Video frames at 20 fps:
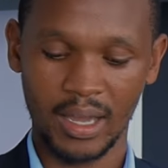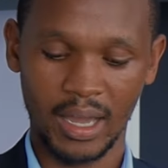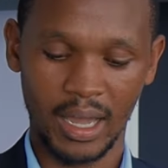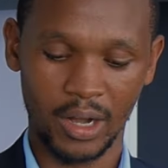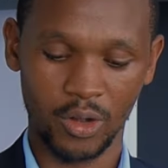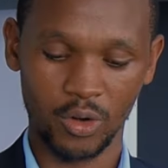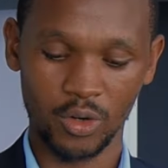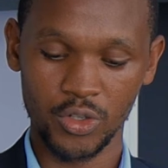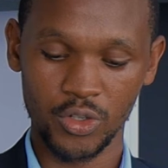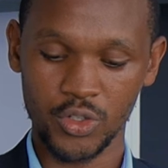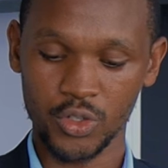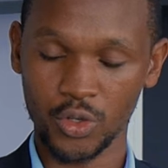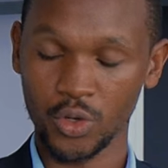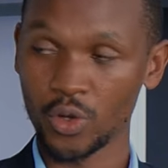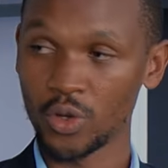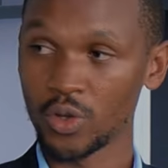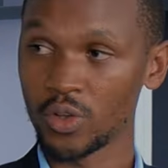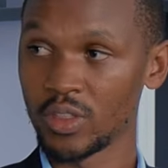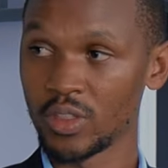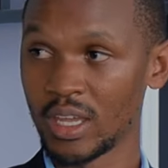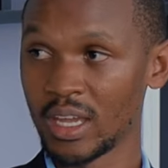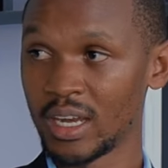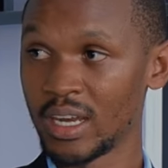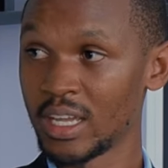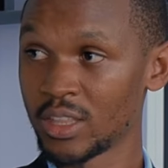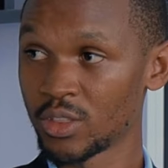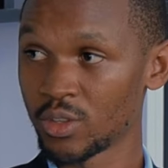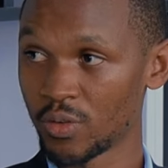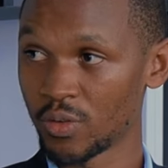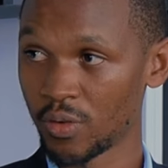and also the
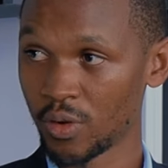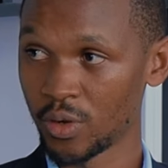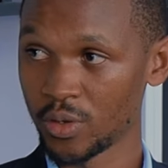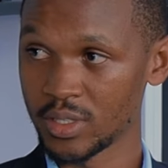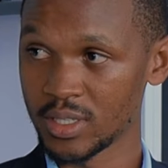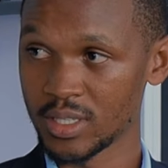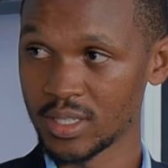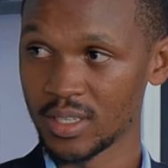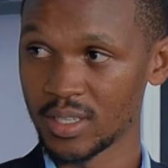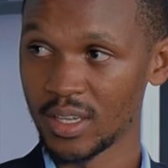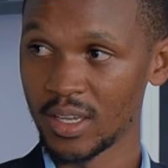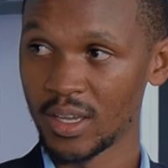dental floss,